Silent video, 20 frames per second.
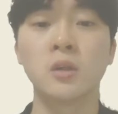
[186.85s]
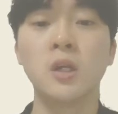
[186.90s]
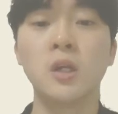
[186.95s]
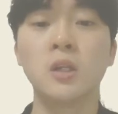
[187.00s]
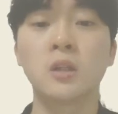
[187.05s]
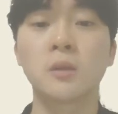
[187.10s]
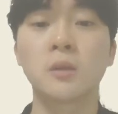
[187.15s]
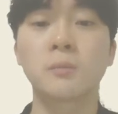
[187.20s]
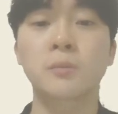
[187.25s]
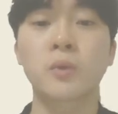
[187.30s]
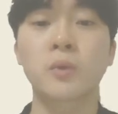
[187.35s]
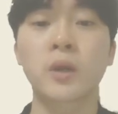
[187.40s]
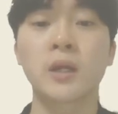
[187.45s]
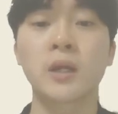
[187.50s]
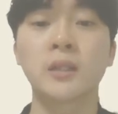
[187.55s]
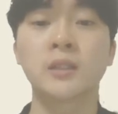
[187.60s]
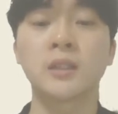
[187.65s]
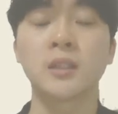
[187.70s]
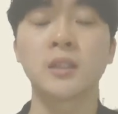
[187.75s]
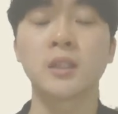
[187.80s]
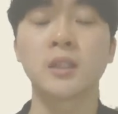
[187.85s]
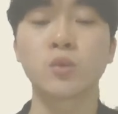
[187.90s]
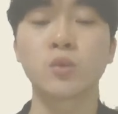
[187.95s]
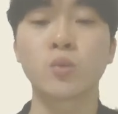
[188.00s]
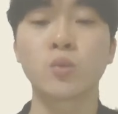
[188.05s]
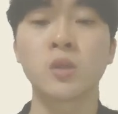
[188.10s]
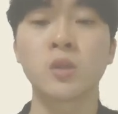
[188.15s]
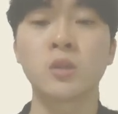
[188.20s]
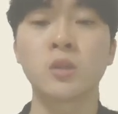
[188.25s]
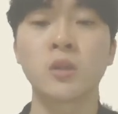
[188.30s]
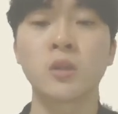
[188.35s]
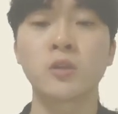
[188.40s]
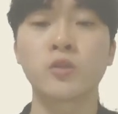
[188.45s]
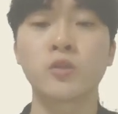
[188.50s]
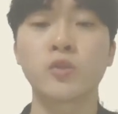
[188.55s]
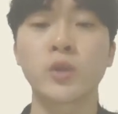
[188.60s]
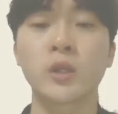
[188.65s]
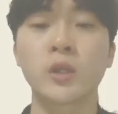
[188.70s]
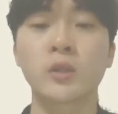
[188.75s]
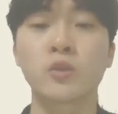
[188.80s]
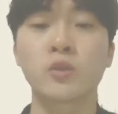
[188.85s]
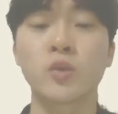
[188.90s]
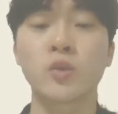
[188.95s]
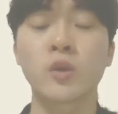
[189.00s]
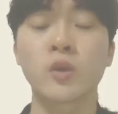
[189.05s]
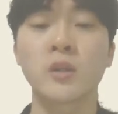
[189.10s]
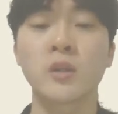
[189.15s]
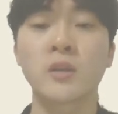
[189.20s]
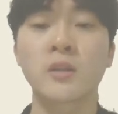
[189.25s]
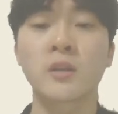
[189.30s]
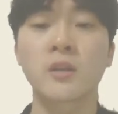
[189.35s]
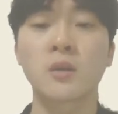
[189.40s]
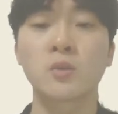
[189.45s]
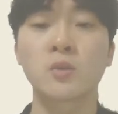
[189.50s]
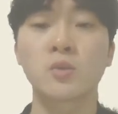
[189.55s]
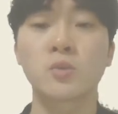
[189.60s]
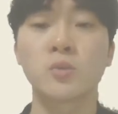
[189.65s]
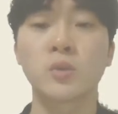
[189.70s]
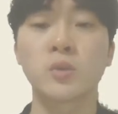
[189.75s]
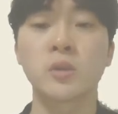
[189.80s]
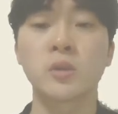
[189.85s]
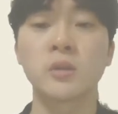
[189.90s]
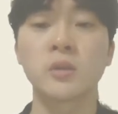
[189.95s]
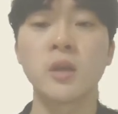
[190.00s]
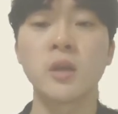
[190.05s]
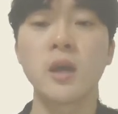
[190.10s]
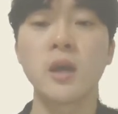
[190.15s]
The price is 120,000 won